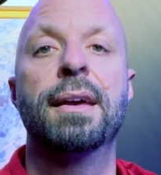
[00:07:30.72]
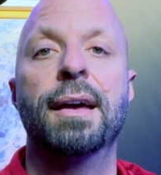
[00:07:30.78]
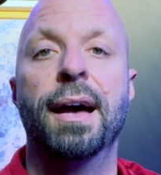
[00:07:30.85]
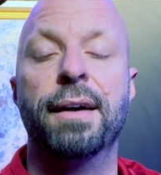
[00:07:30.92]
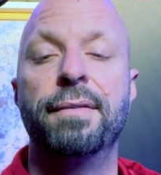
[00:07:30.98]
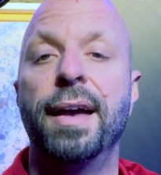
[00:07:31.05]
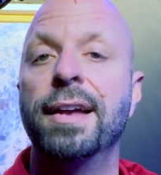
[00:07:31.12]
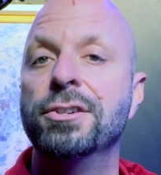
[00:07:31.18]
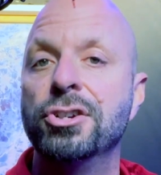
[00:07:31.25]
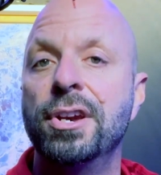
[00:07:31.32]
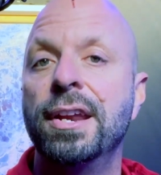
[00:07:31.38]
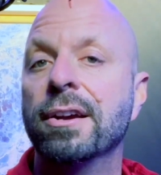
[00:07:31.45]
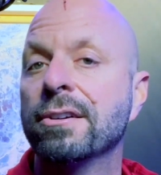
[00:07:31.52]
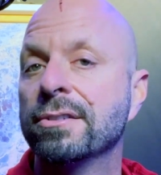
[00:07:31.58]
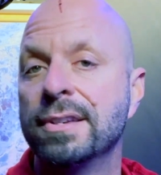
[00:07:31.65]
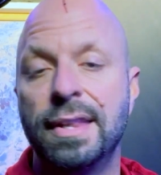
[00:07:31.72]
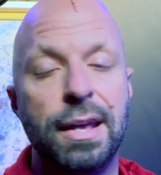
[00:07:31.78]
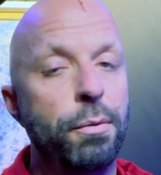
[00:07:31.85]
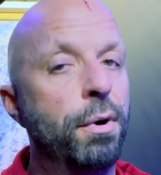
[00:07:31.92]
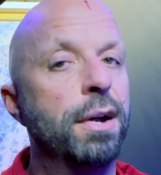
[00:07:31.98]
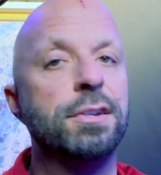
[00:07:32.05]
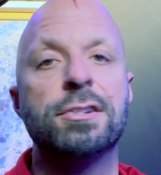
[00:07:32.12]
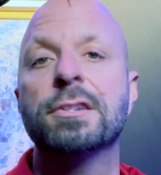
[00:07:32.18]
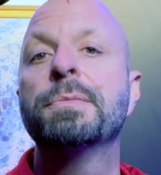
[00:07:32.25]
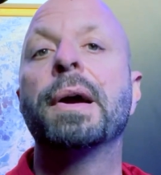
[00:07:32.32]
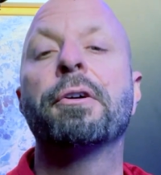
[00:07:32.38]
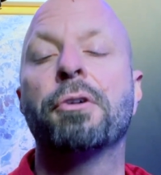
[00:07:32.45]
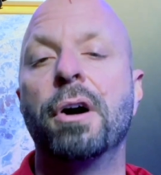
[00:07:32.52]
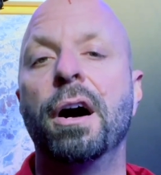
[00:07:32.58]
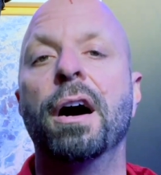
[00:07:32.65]
of engineers and they want just my
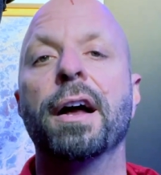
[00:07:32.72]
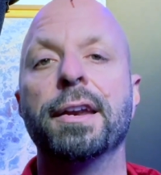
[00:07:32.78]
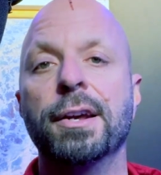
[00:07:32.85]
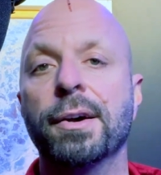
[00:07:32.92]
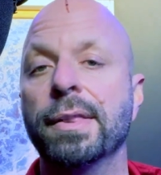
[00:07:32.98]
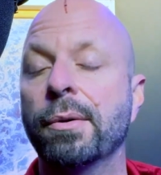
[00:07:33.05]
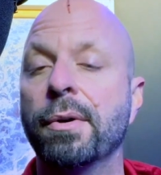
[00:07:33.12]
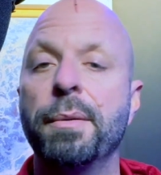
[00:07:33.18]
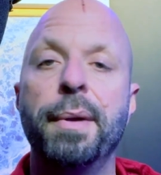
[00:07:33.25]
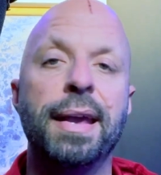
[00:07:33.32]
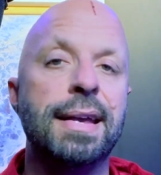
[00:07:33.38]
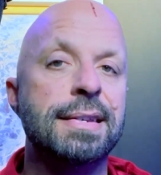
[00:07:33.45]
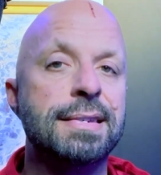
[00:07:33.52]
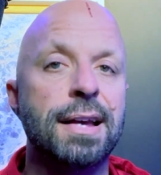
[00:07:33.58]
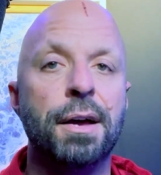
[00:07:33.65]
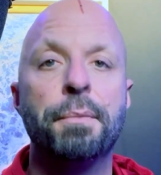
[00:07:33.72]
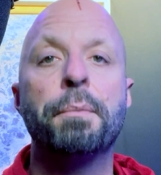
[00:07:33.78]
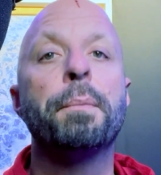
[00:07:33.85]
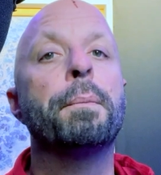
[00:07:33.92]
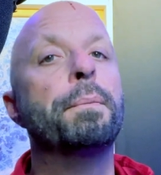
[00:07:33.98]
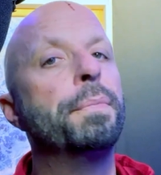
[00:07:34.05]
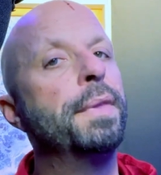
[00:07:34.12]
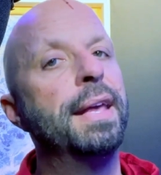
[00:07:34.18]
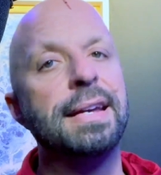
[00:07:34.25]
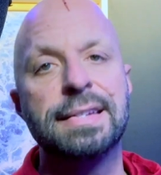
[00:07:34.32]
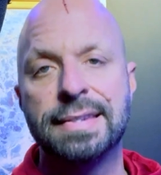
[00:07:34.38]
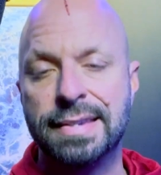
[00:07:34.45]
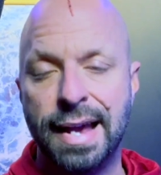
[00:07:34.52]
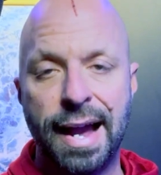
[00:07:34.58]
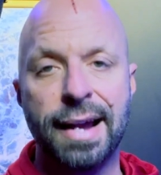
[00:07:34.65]
raw audio and they want to make it sound
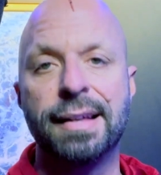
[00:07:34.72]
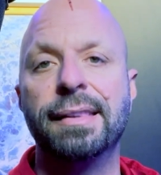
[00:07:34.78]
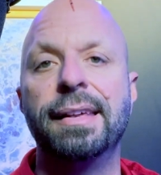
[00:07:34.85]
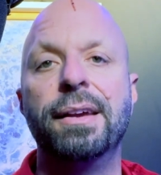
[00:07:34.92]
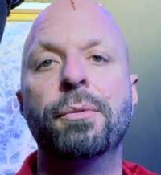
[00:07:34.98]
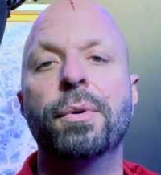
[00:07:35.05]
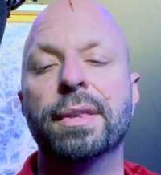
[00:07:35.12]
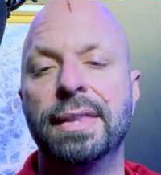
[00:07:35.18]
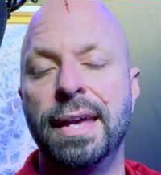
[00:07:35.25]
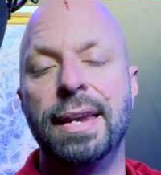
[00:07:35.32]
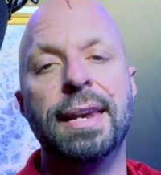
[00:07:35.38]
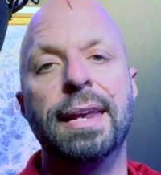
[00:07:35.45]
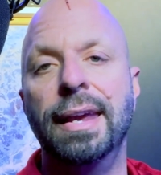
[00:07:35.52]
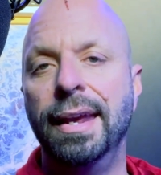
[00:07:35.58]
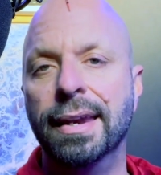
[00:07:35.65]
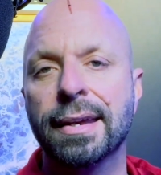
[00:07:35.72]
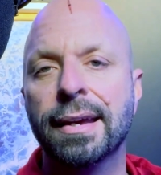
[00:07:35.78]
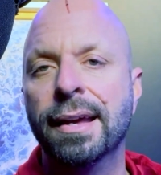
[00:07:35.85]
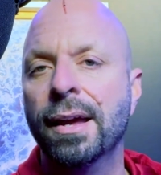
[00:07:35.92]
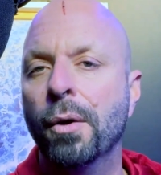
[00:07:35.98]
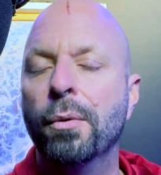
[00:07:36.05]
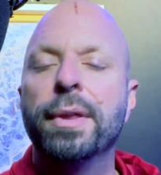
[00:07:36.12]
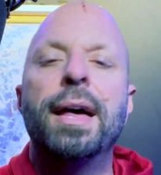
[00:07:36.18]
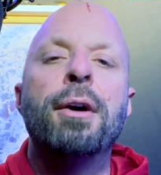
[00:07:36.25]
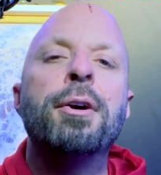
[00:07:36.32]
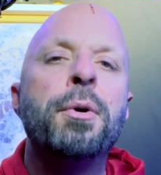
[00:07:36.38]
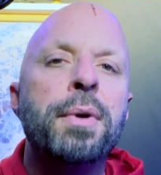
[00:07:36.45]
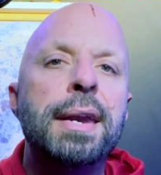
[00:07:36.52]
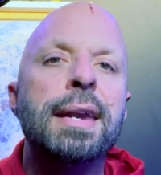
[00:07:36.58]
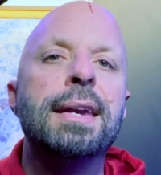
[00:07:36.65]
exactly what they need. Without
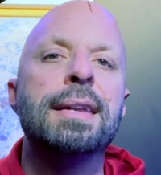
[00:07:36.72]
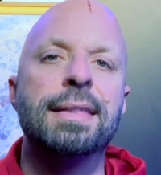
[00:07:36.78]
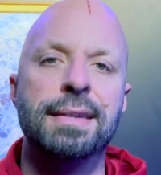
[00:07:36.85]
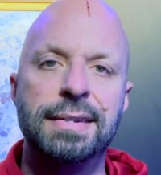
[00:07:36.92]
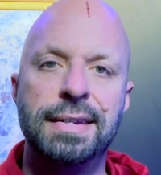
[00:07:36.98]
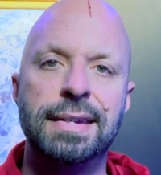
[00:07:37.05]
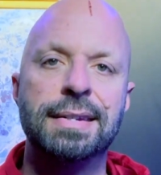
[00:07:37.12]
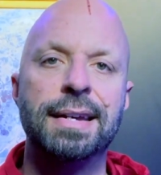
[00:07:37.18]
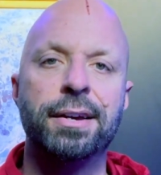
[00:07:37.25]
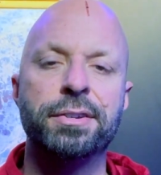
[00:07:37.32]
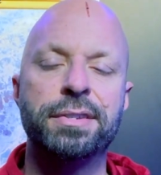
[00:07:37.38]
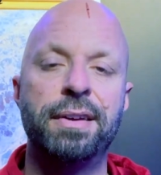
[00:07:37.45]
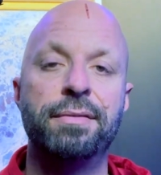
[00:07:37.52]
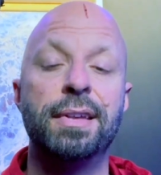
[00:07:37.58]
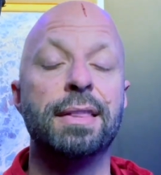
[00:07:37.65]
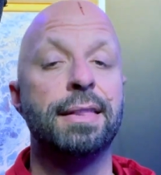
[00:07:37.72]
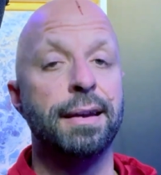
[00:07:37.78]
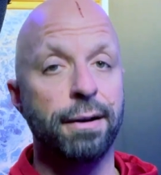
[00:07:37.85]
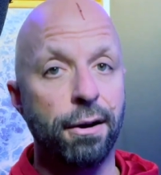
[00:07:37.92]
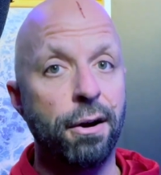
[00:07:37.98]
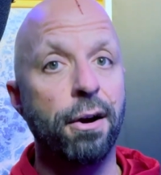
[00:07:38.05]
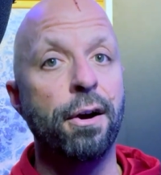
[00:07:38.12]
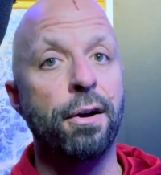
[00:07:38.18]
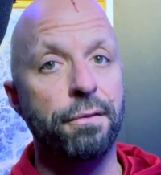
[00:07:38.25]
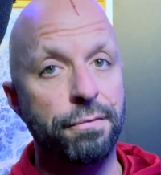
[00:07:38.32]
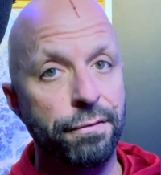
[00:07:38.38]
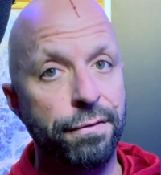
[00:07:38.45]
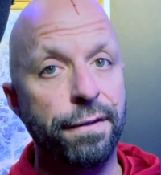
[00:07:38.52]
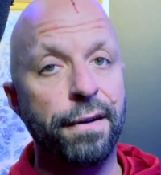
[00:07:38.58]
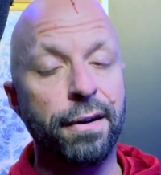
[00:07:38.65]
going into the details of it, there are
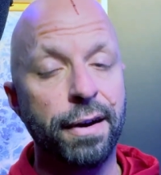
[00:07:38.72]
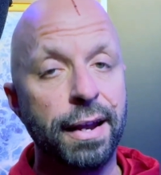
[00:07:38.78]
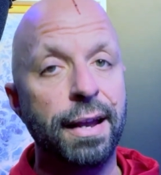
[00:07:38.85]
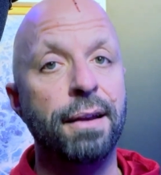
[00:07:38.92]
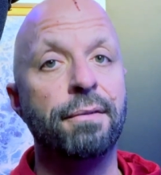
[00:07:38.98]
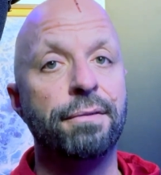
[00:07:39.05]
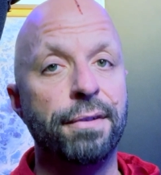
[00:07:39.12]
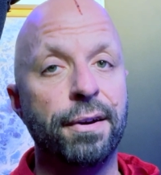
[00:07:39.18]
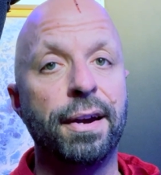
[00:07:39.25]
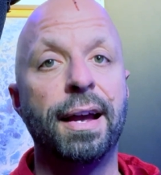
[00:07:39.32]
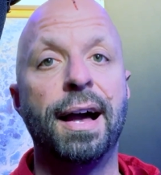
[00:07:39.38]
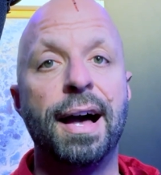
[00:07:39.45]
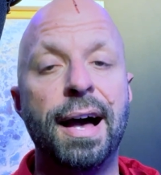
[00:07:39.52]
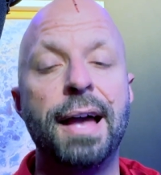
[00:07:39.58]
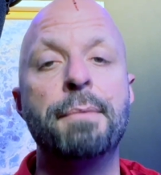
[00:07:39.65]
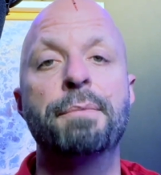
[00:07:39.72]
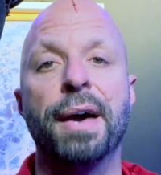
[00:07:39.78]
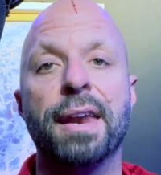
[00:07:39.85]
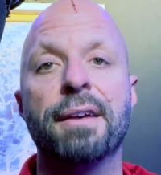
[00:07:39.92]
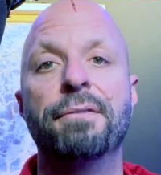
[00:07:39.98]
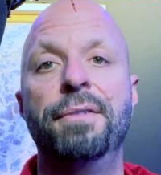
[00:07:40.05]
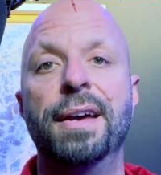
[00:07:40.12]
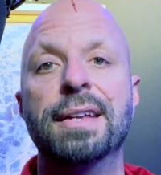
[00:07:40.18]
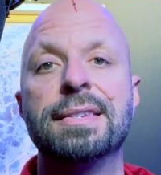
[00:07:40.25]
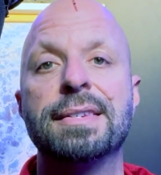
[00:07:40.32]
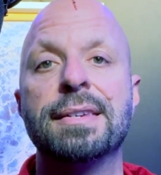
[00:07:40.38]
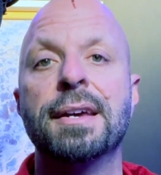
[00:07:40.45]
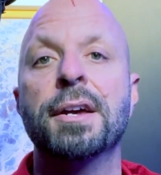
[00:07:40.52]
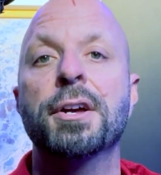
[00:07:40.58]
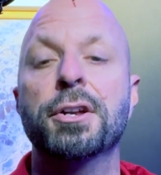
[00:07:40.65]
very, very high
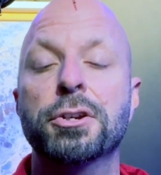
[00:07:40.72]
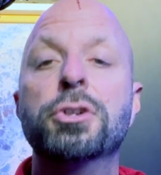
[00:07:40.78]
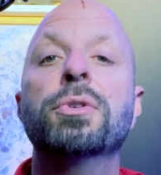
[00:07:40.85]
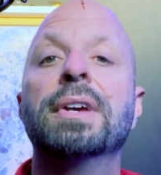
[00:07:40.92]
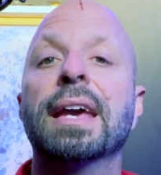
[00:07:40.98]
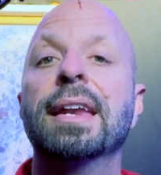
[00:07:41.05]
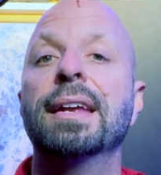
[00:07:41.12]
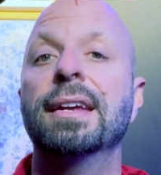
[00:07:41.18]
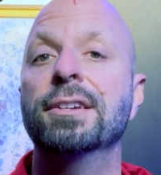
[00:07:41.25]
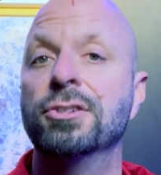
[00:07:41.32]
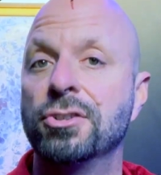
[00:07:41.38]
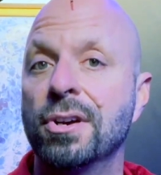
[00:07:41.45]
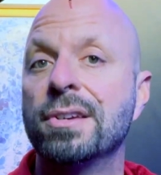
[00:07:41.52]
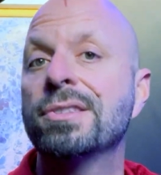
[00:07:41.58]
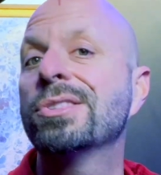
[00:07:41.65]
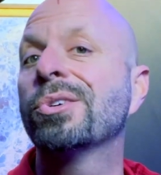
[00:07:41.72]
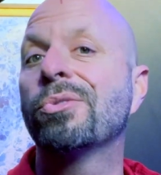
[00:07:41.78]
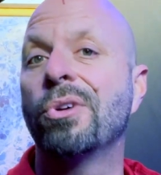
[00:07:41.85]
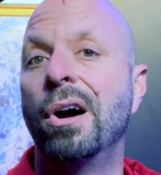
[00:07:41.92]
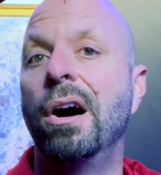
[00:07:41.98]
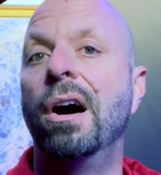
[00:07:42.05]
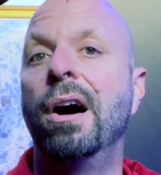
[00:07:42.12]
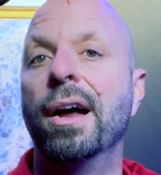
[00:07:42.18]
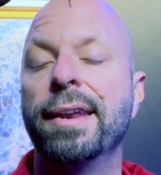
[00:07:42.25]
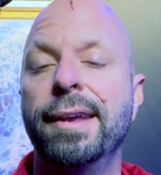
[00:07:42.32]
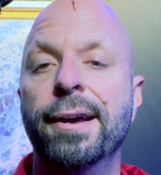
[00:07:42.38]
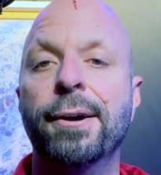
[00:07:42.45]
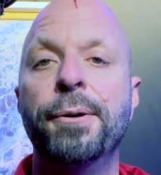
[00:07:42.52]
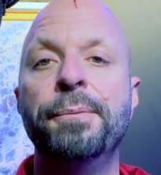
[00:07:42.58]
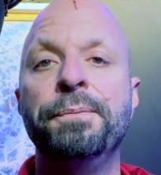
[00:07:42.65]
benefits to getting just the raw
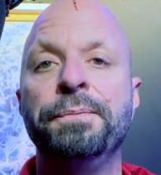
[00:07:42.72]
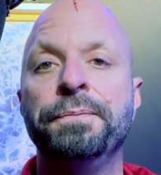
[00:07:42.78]
audio